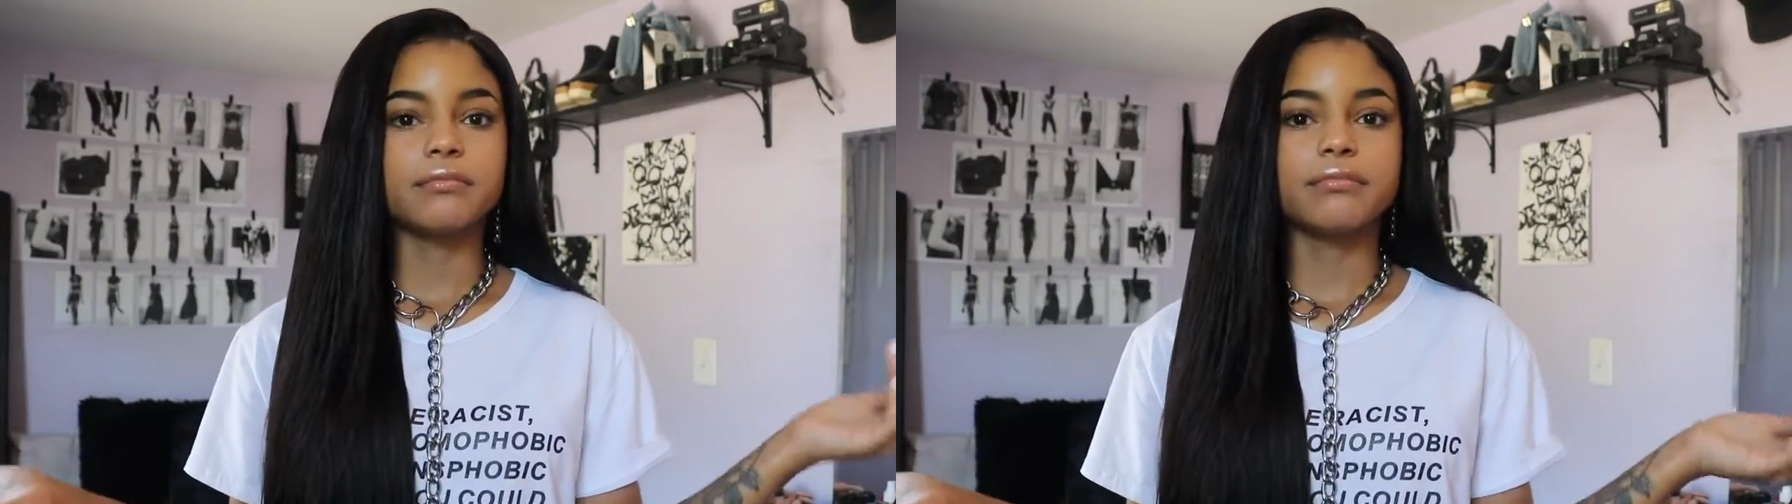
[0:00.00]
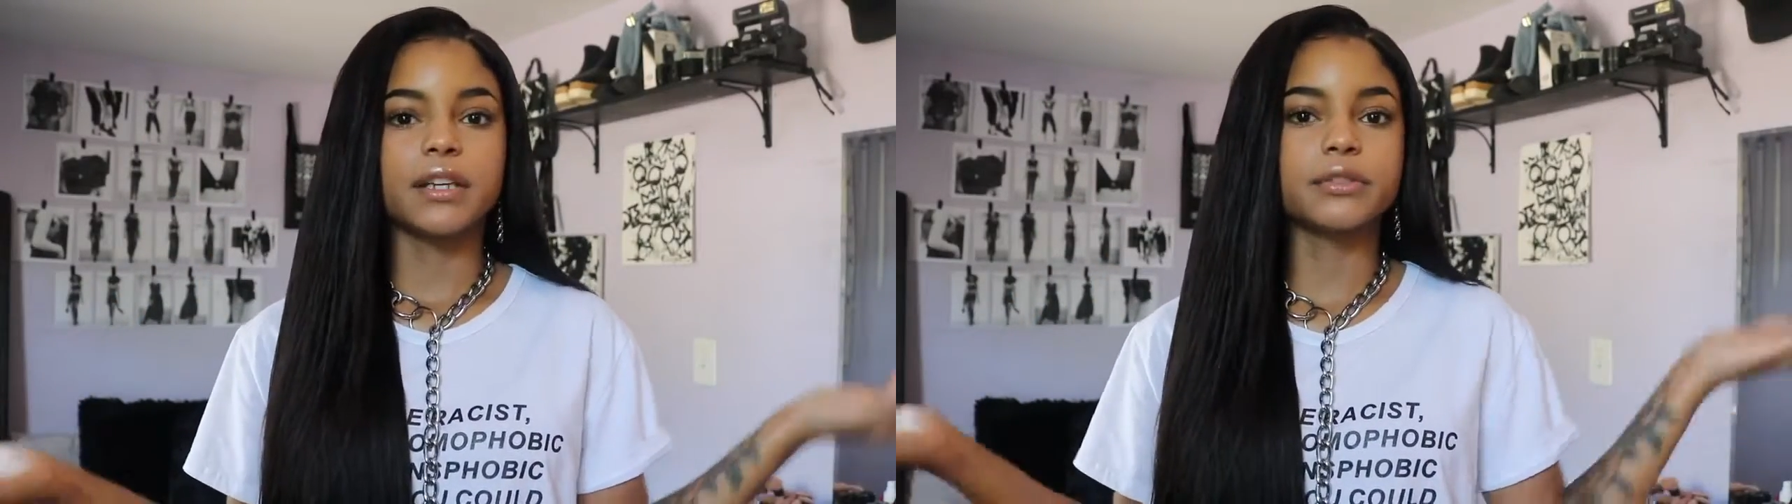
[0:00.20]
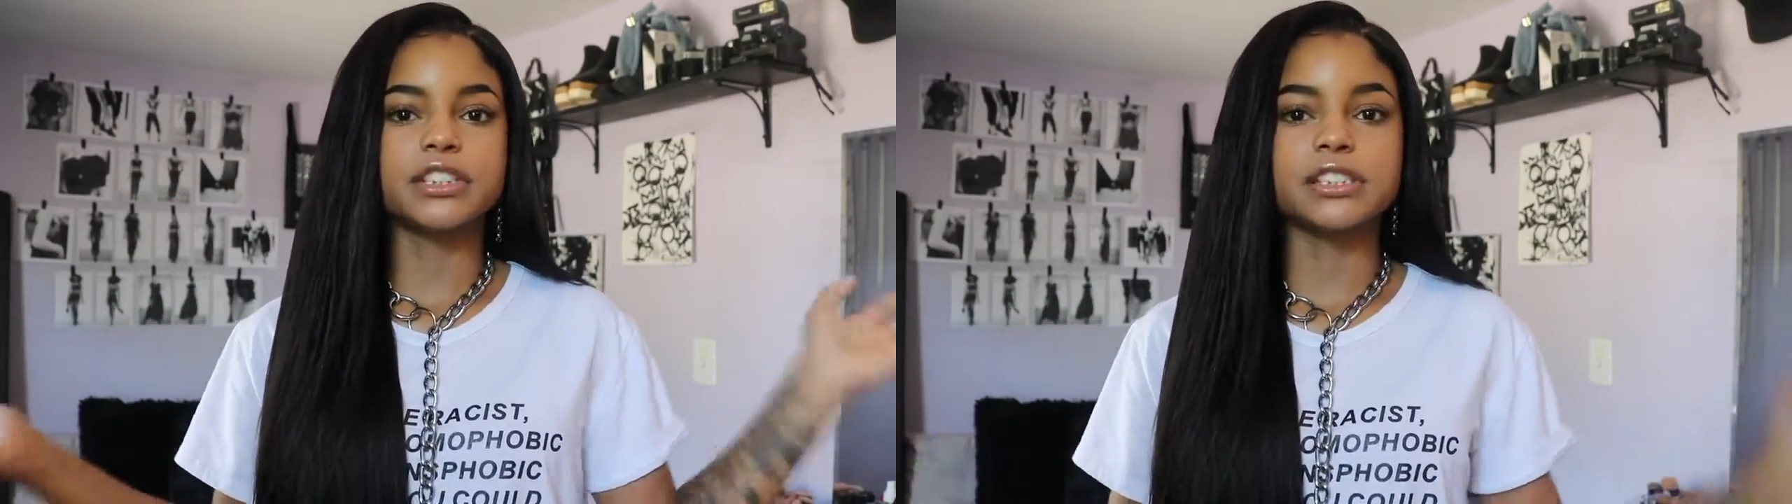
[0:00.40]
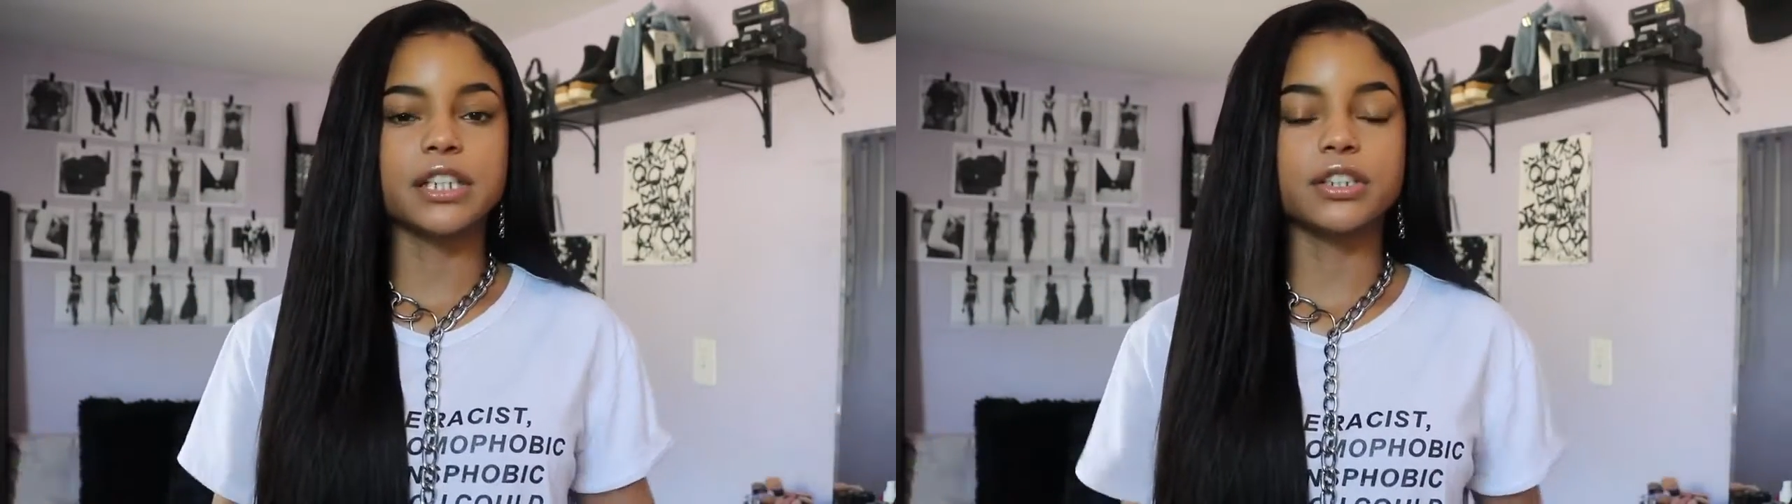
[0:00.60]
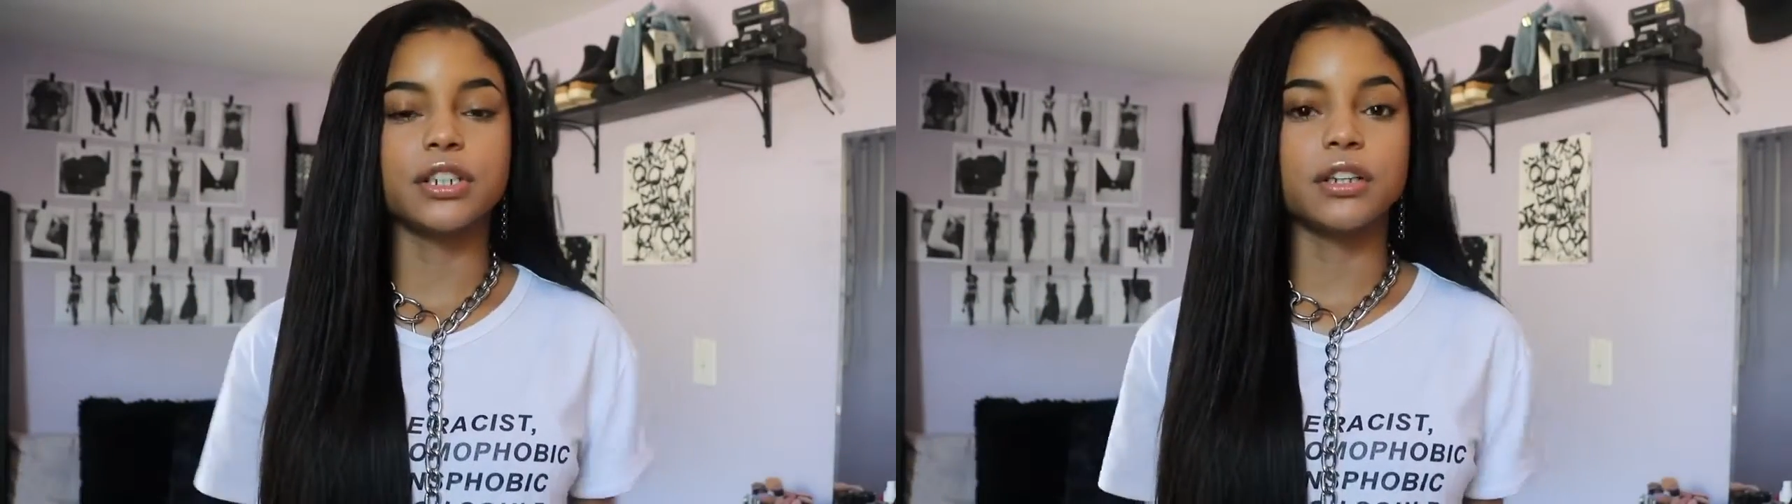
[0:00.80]
they were just
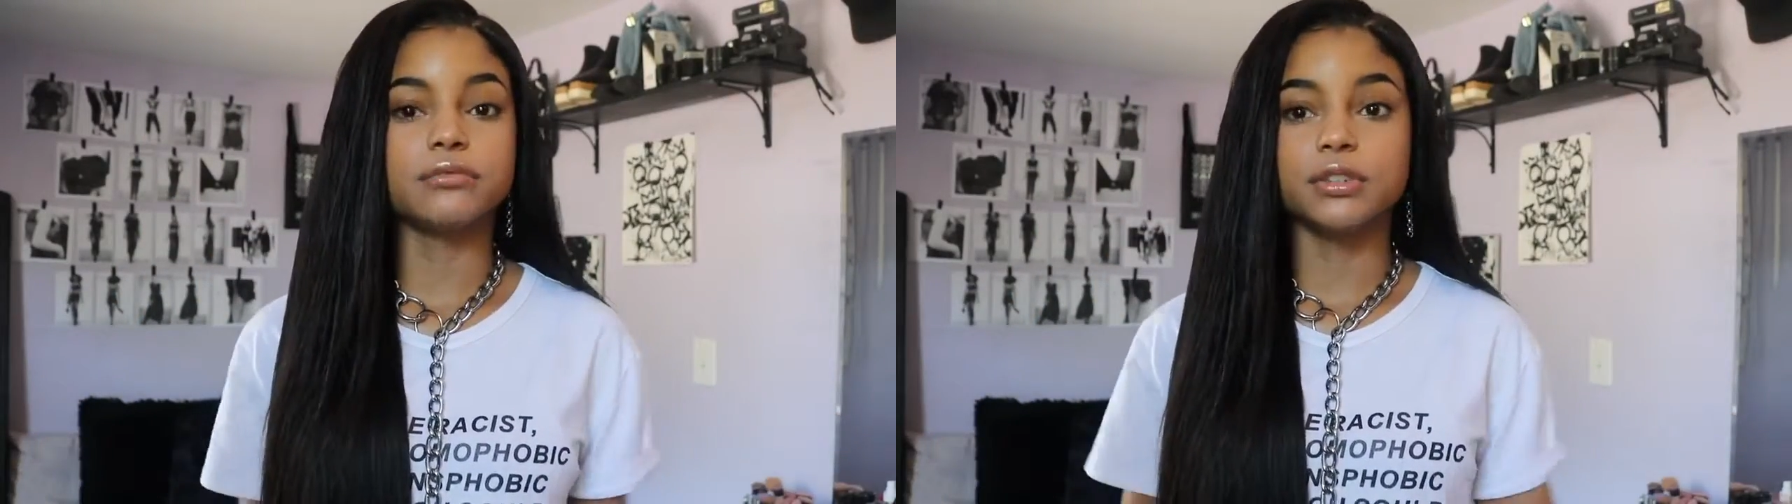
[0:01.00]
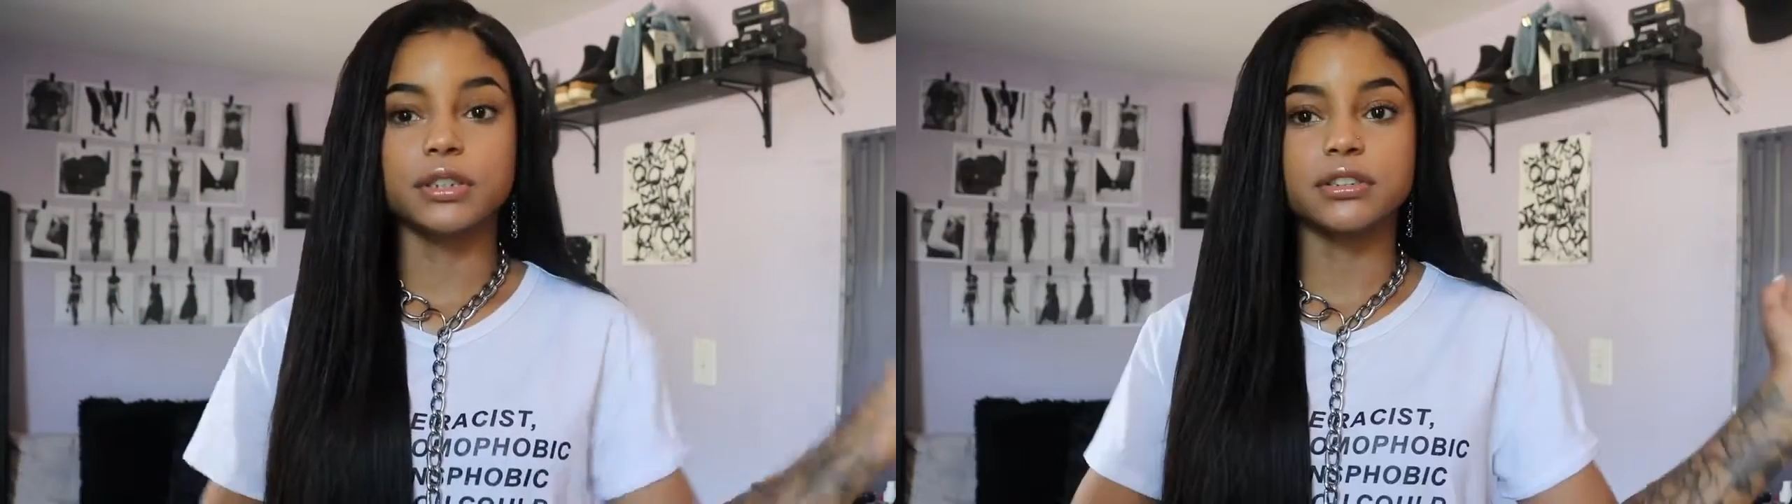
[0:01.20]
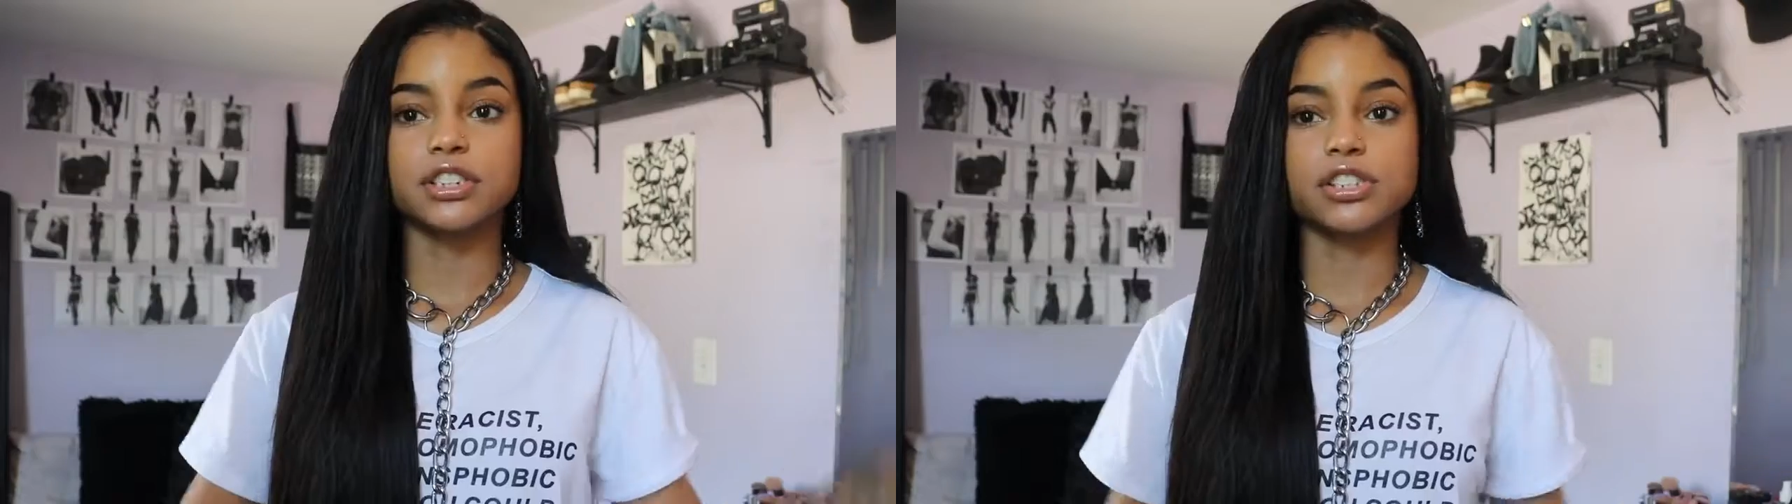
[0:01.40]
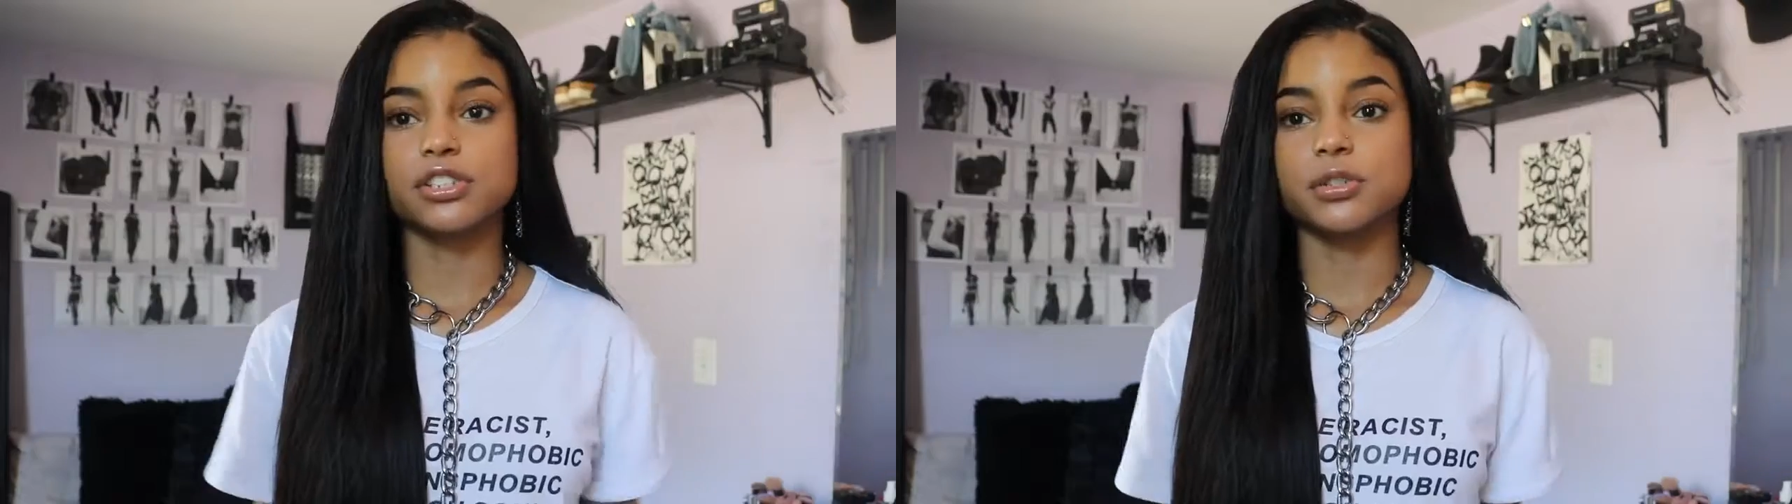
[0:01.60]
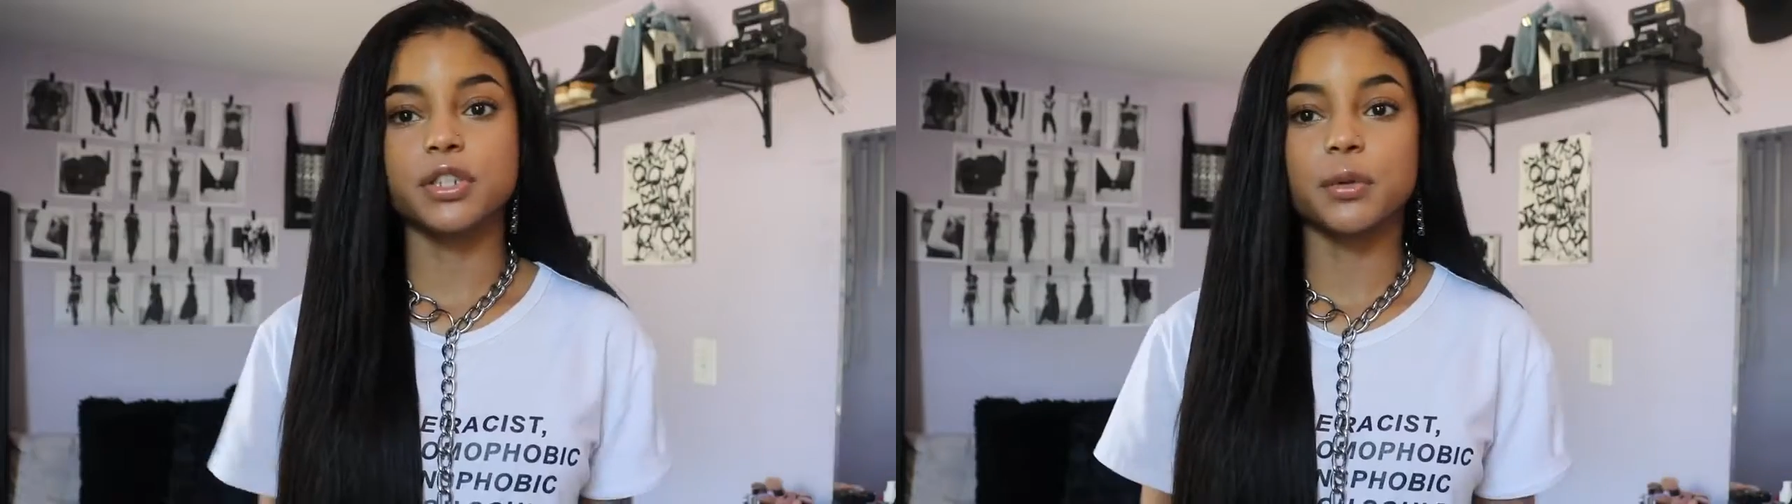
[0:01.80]
like, you know, you can
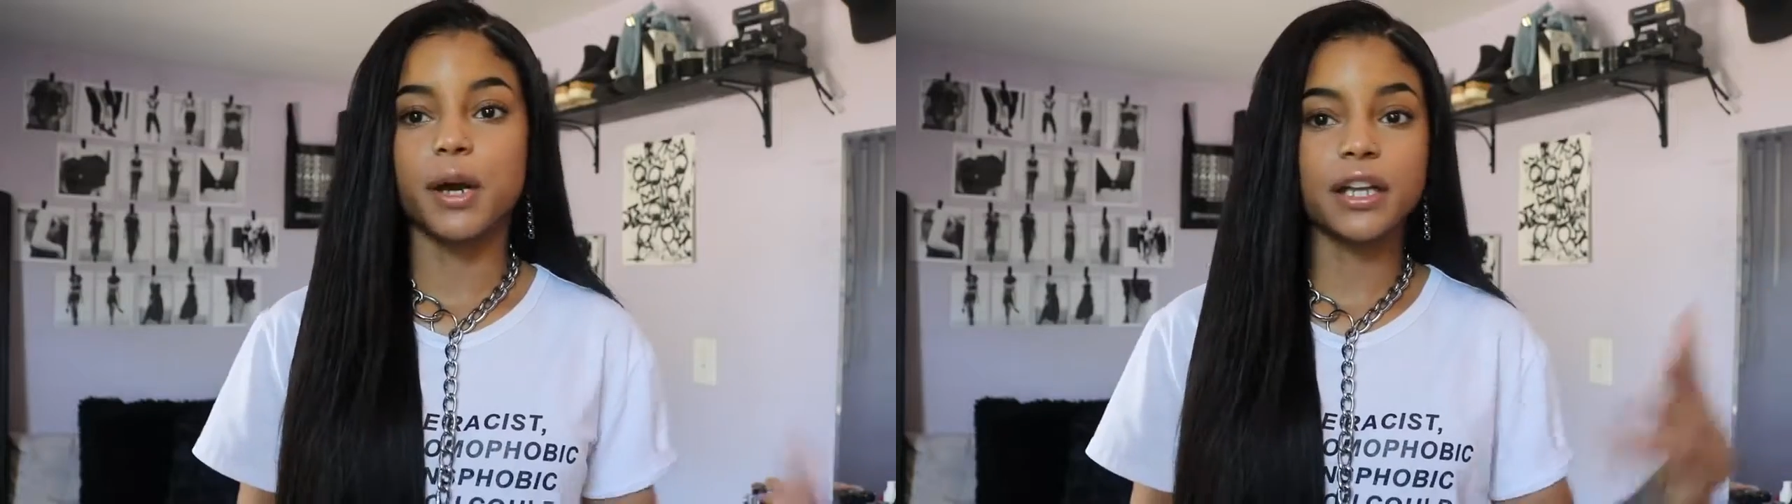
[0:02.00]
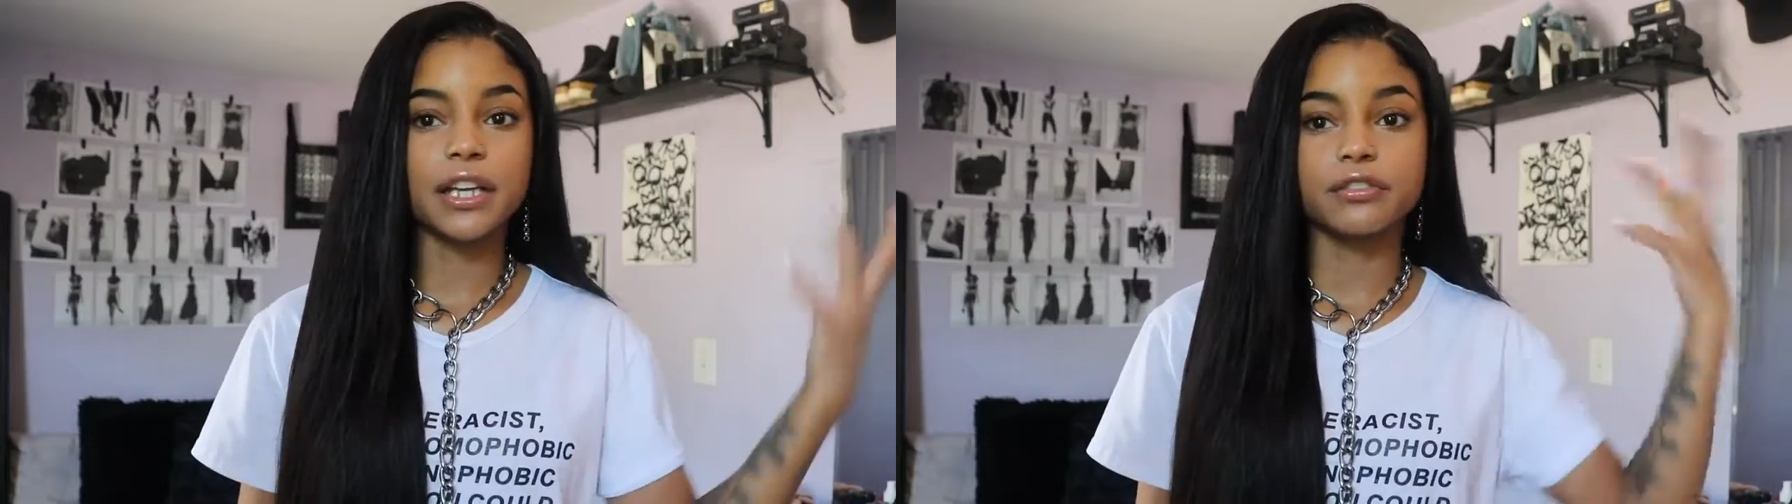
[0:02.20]
just do what you want,